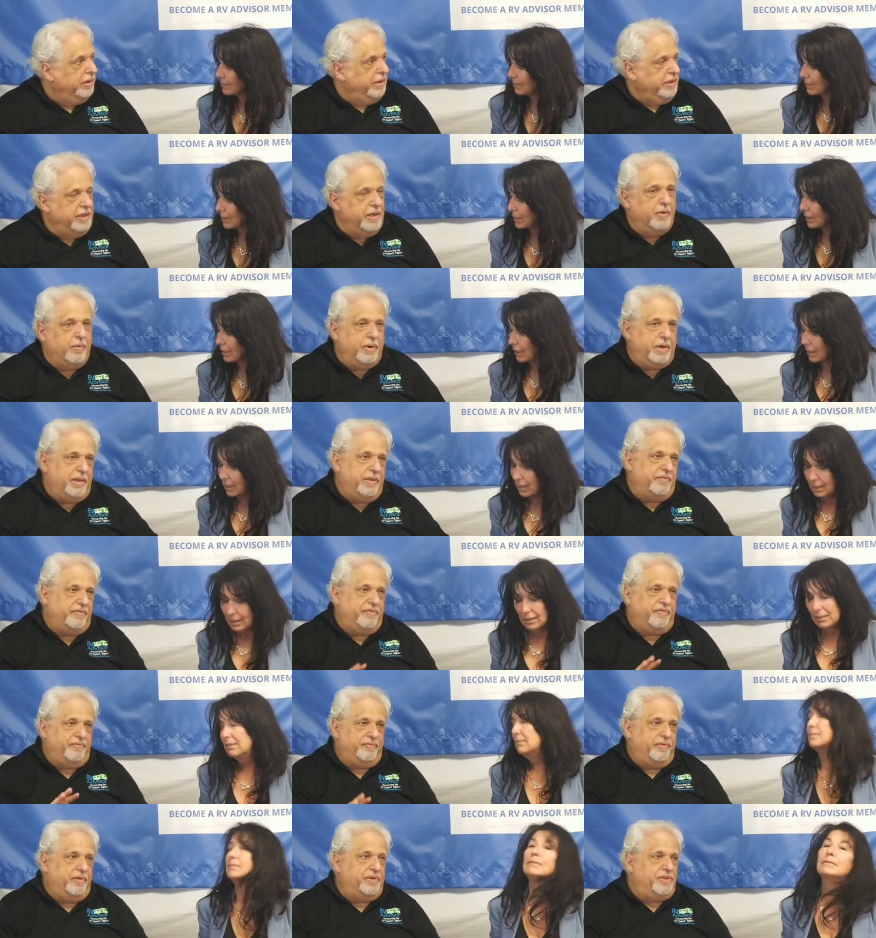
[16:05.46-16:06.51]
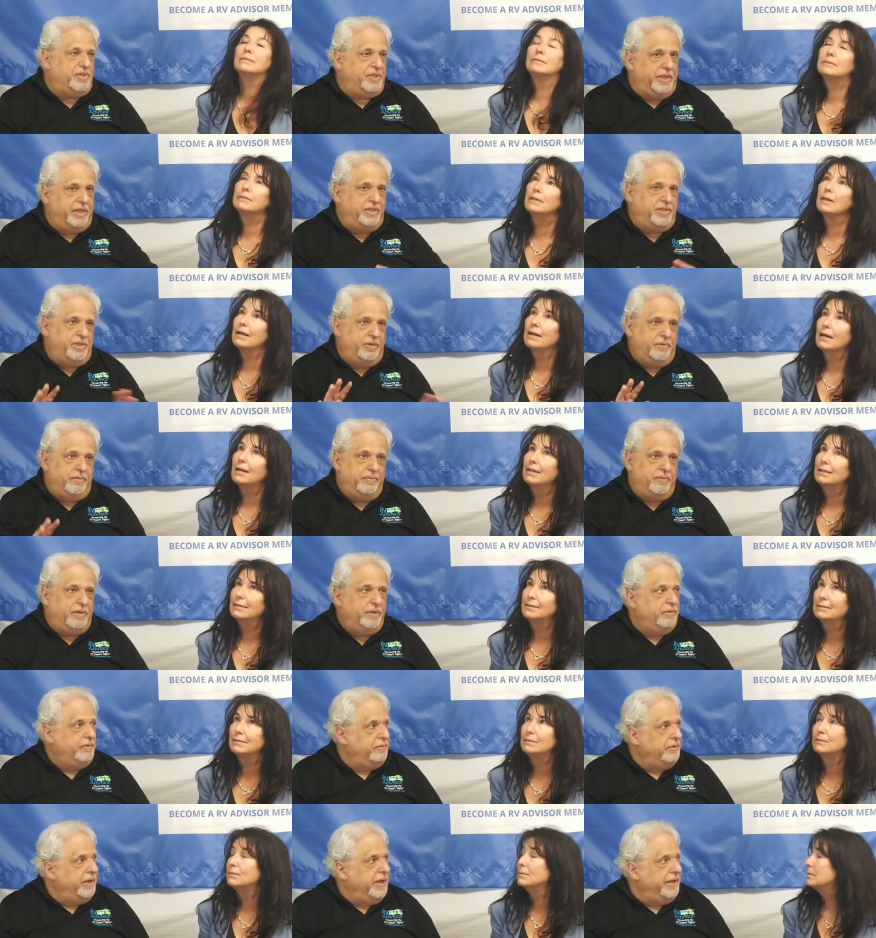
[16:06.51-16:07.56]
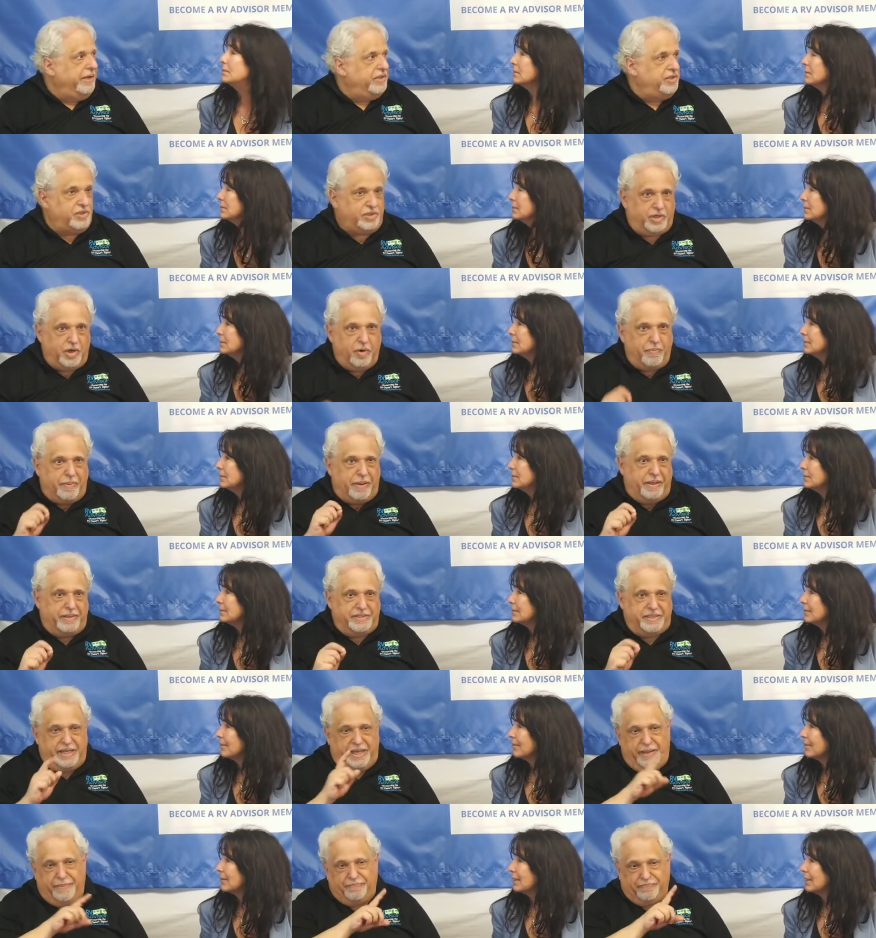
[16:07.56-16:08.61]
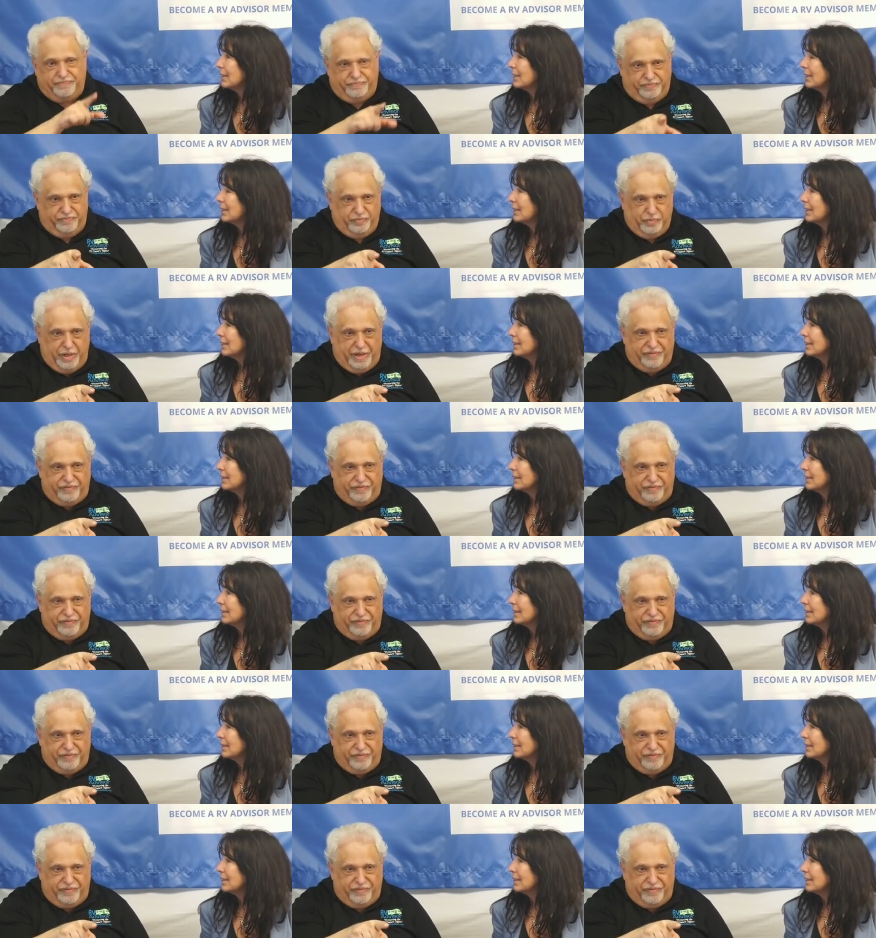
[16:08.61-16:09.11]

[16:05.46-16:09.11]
Speaker 1: You know, what are the first things you, you kind of scope out and say, hey, red